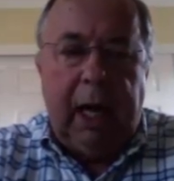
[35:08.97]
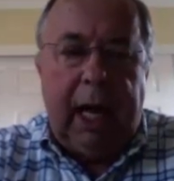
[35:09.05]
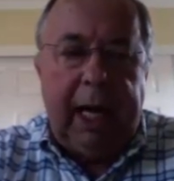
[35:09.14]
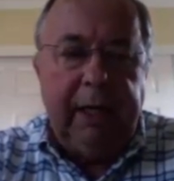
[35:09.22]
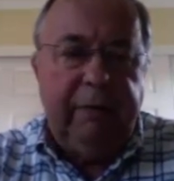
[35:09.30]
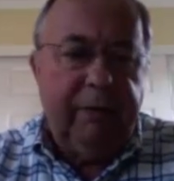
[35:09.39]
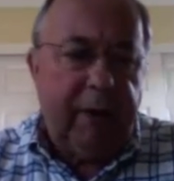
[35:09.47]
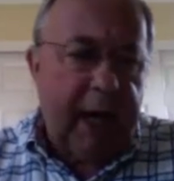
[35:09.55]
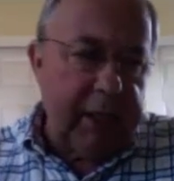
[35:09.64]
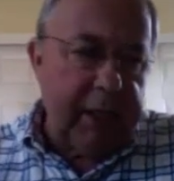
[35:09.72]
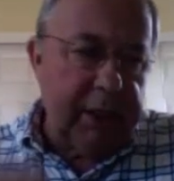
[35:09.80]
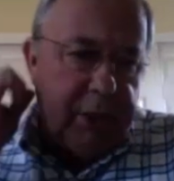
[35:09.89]
I
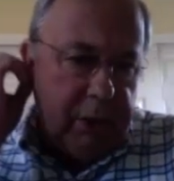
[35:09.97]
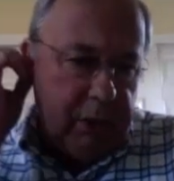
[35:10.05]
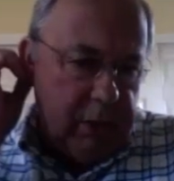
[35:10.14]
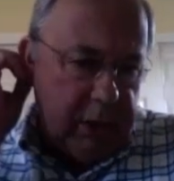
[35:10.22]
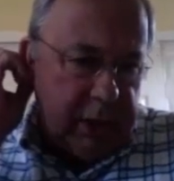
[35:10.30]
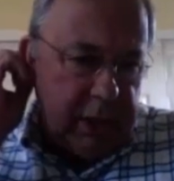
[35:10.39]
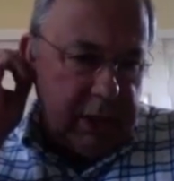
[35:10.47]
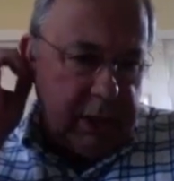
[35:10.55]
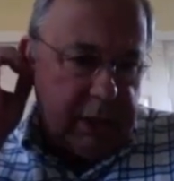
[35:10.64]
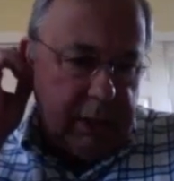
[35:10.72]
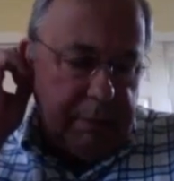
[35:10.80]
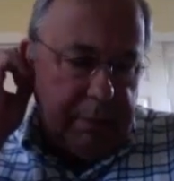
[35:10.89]
define students
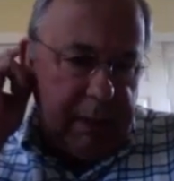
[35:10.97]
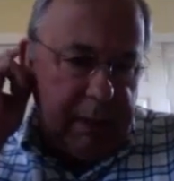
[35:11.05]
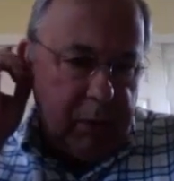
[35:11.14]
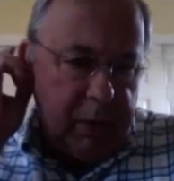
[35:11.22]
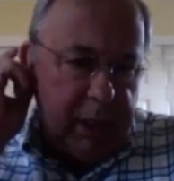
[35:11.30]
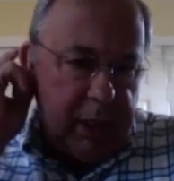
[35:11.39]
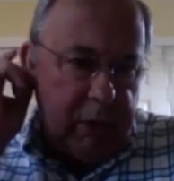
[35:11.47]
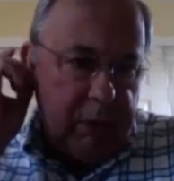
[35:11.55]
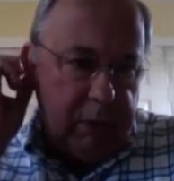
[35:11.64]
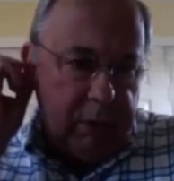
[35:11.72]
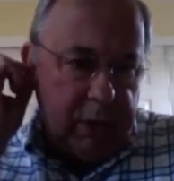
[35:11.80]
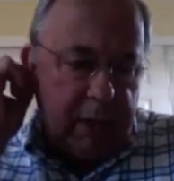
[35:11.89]
as people that you
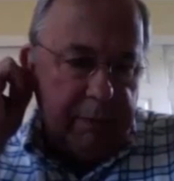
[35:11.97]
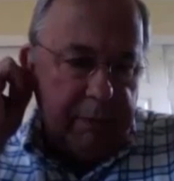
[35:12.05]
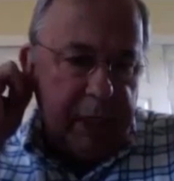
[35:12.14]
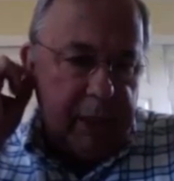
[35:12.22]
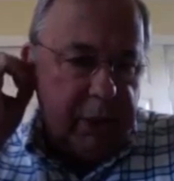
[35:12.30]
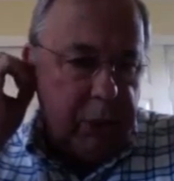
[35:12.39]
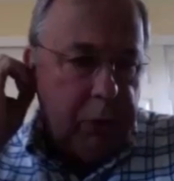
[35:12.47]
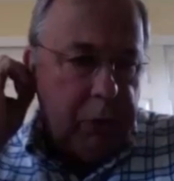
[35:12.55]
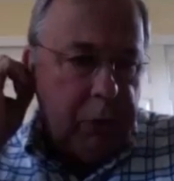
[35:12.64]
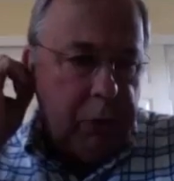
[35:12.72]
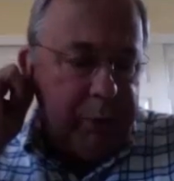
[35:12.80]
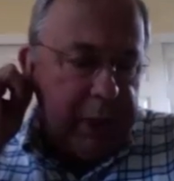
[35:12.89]
do something
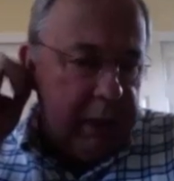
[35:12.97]
to